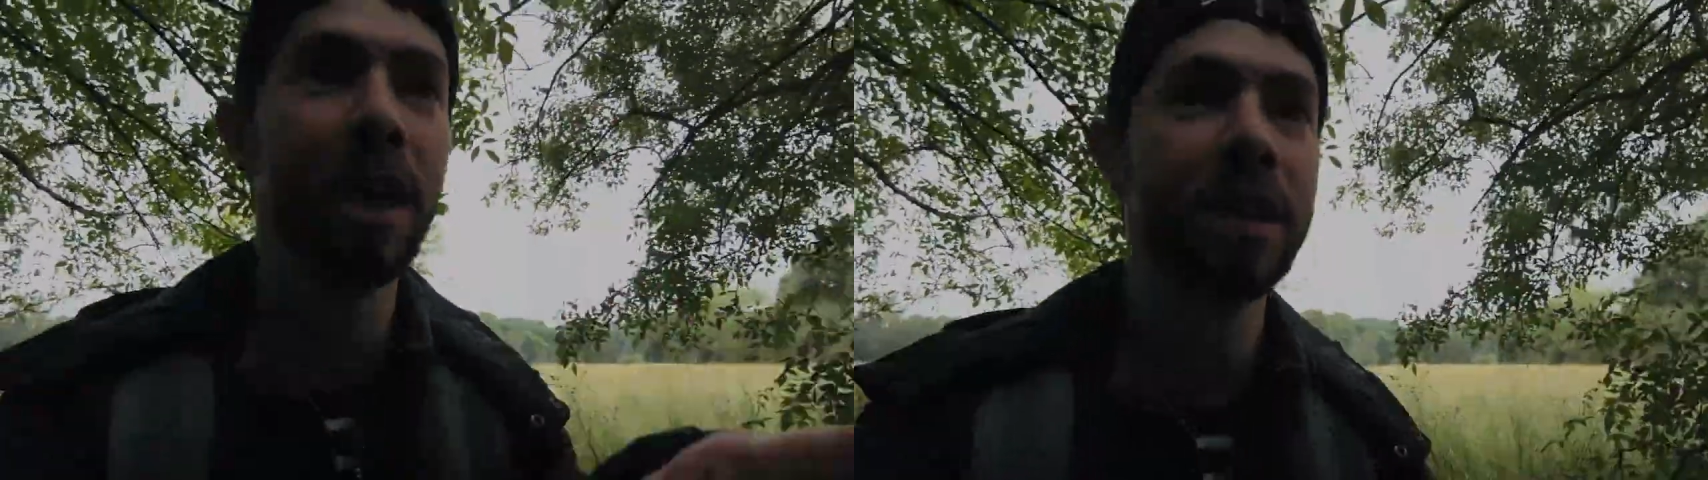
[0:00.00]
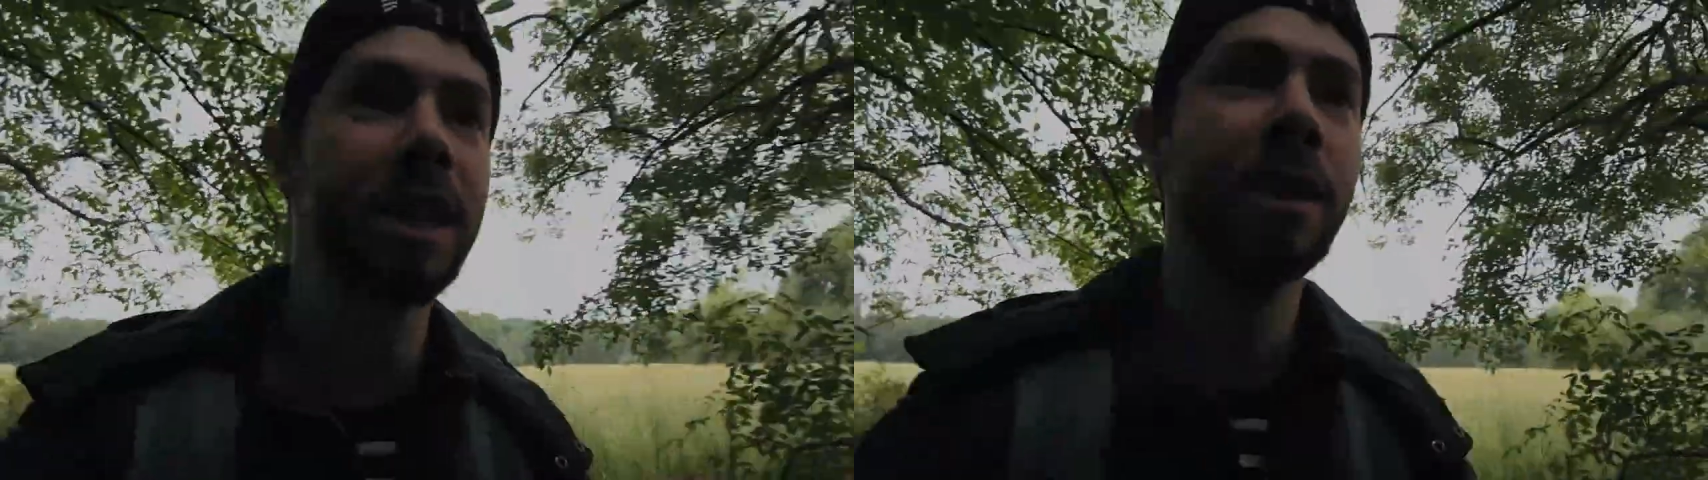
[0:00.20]

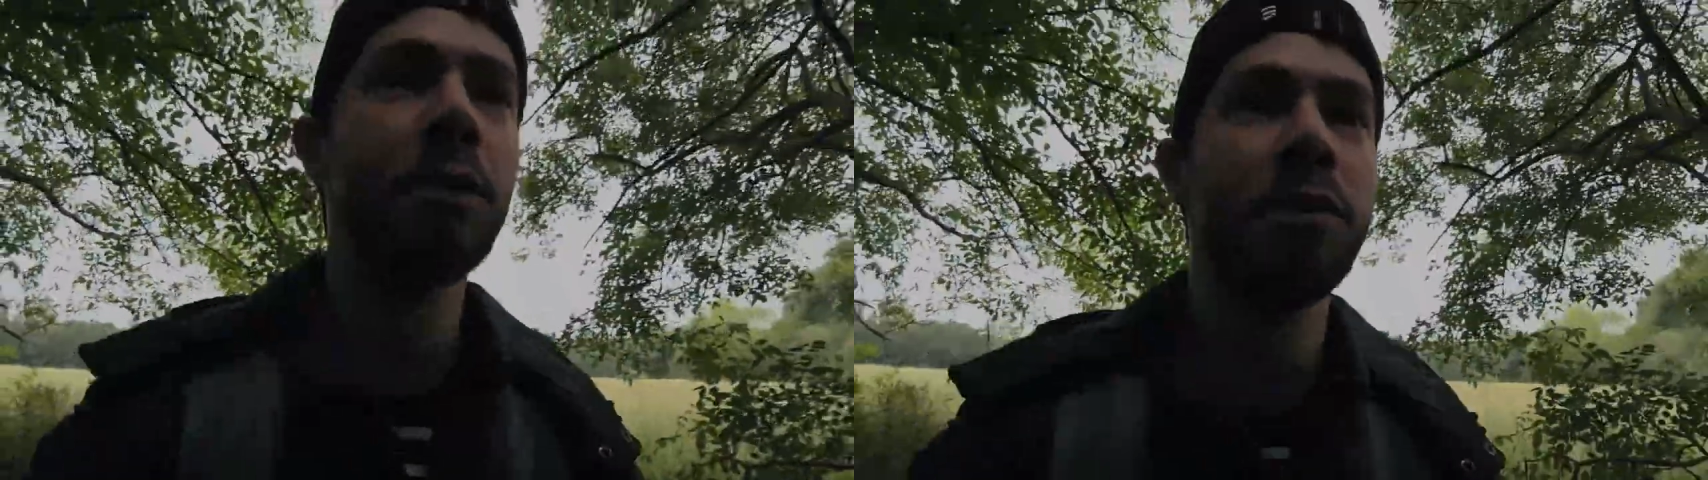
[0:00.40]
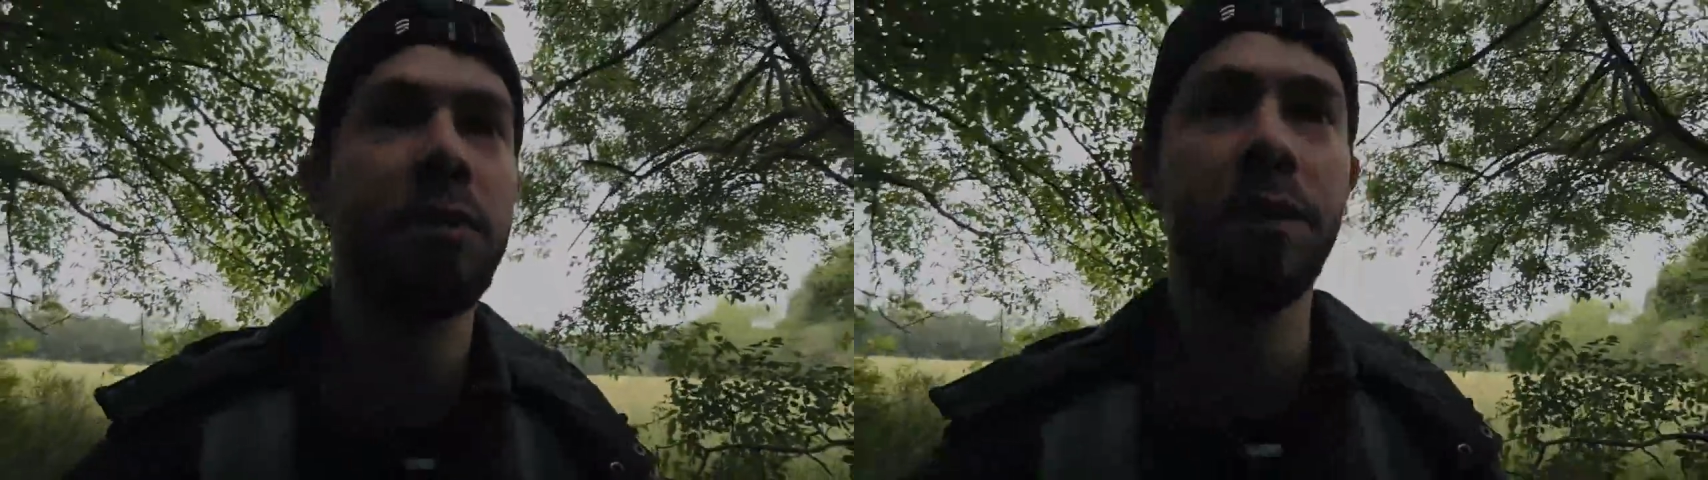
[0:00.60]
my
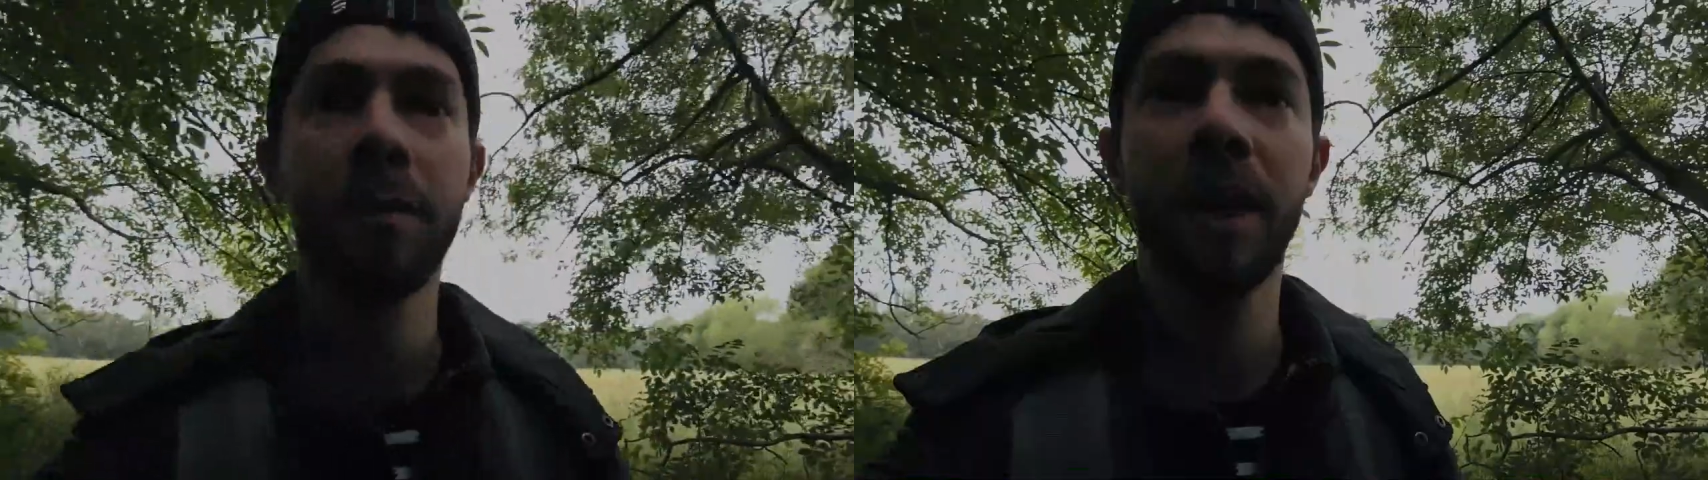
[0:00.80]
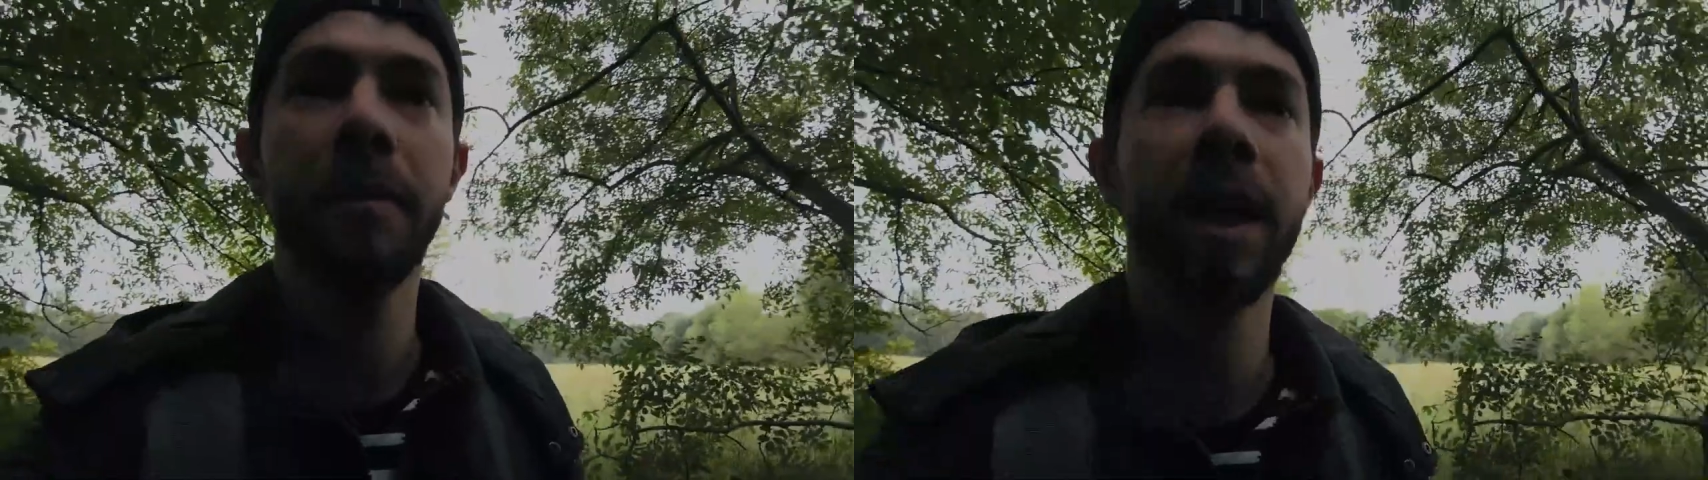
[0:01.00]
tripod
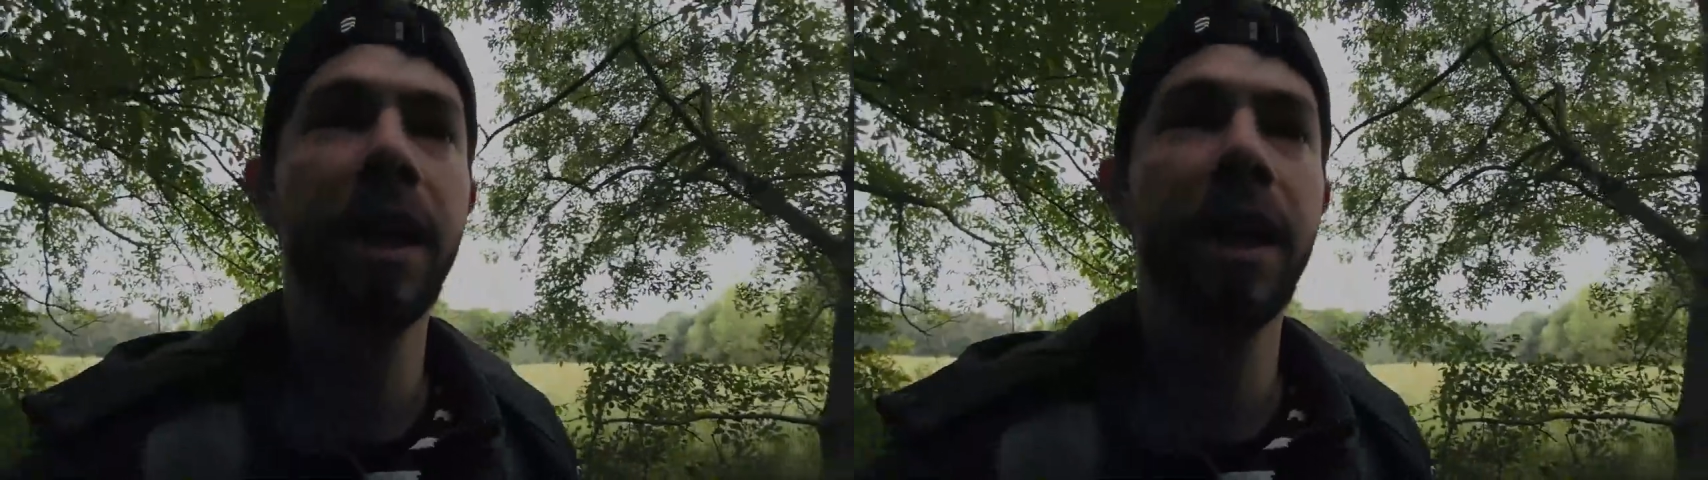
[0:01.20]
from my